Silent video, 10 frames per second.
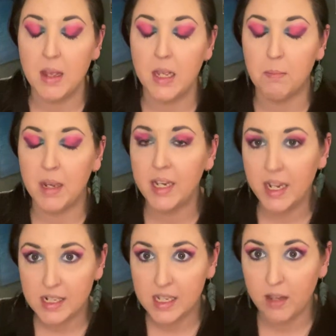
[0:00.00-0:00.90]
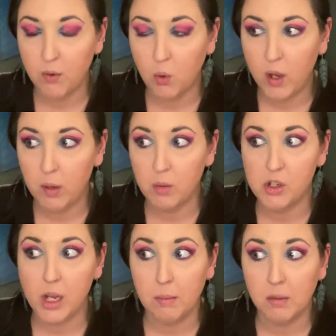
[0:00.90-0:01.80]
And my next giveaway, which
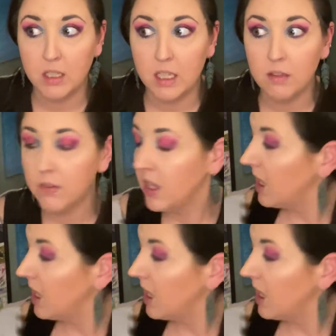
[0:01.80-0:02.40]
I believe,